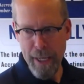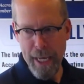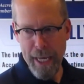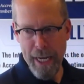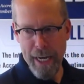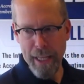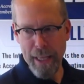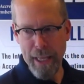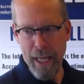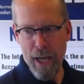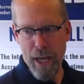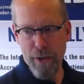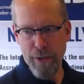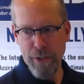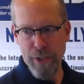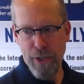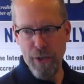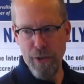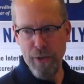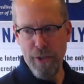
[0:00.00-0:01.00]
And
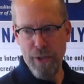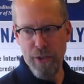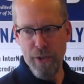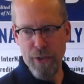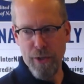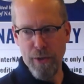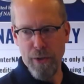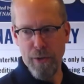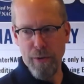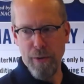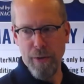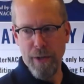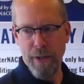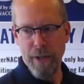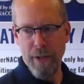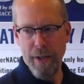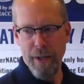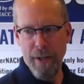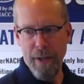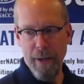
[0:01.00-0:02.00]
allows you to
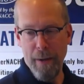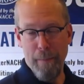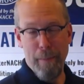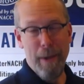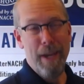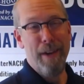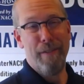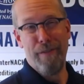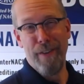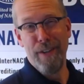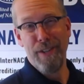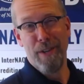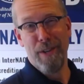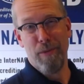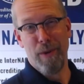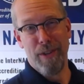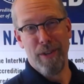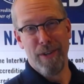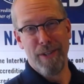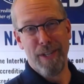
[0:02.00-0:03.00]
be efficient
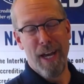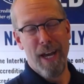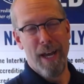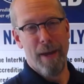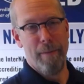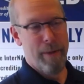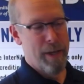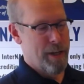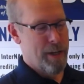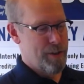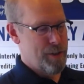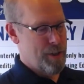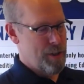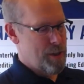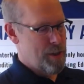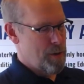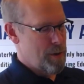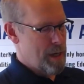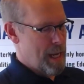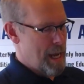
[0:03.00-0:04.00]
with your time because you
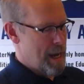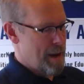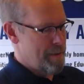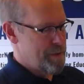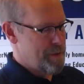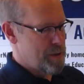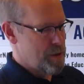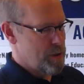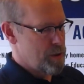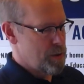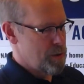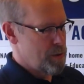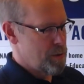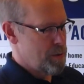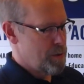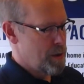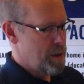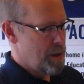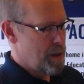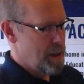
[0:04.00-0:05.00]
don't have
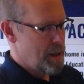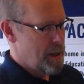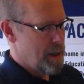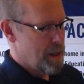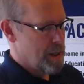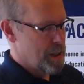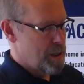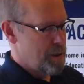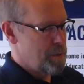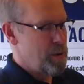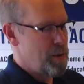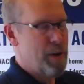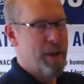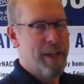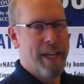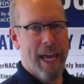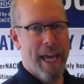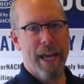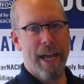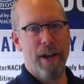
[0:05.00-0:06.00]
to
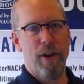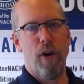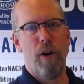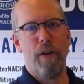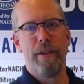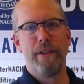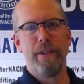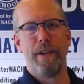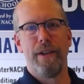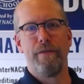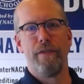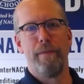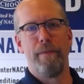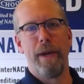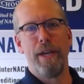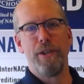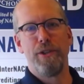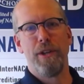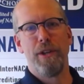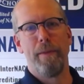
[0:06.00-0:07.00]
communicate all this
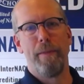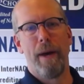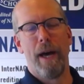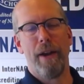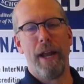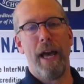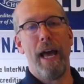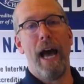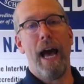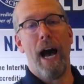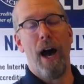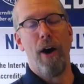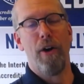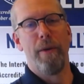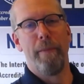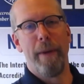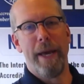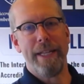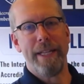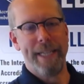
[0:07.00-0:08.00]
information about how
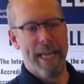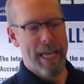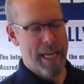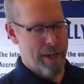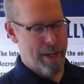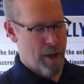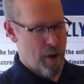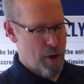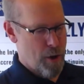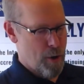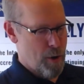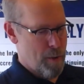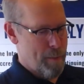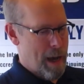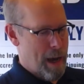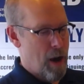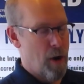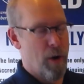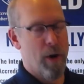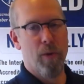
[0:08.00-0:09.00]
to maintain a home,
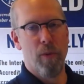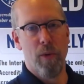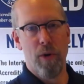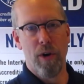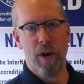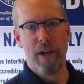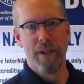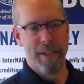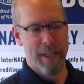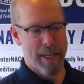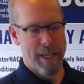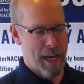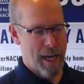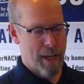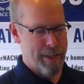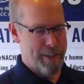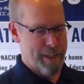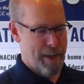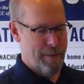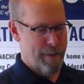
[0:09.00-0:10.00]
how it works, and how
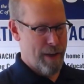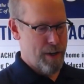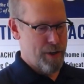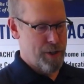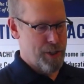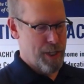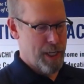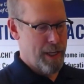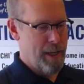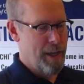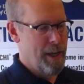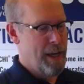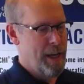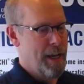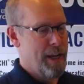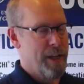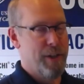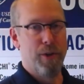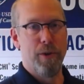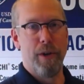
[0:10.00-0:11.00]
to save energy
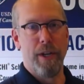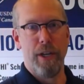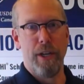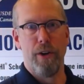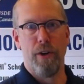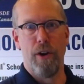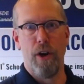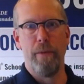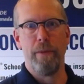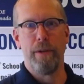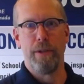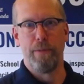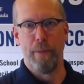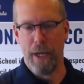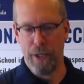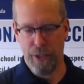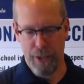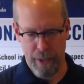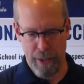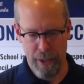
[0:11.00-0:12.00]
during your home
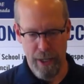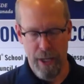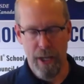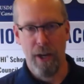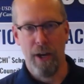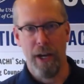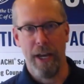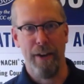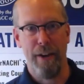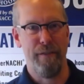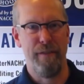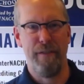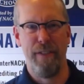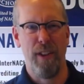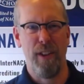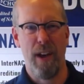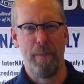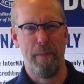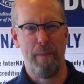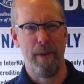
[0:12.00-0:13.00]
inspection and
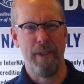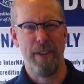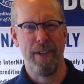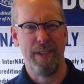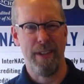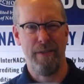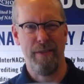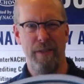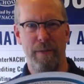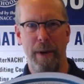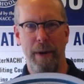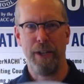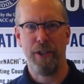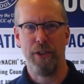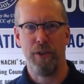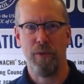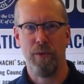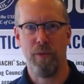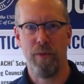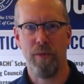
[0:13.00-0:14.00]
fill up this
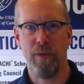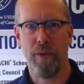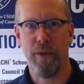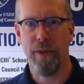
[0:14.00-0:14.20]
information